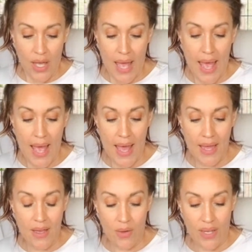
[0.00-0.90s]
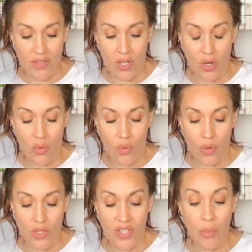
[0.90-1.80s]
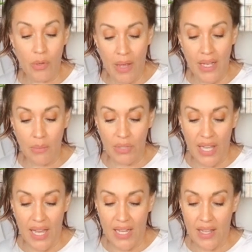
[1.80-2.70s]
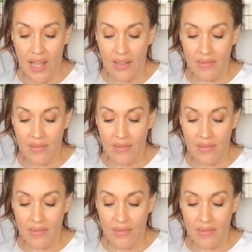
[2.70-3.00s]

And okay, so someone might complain that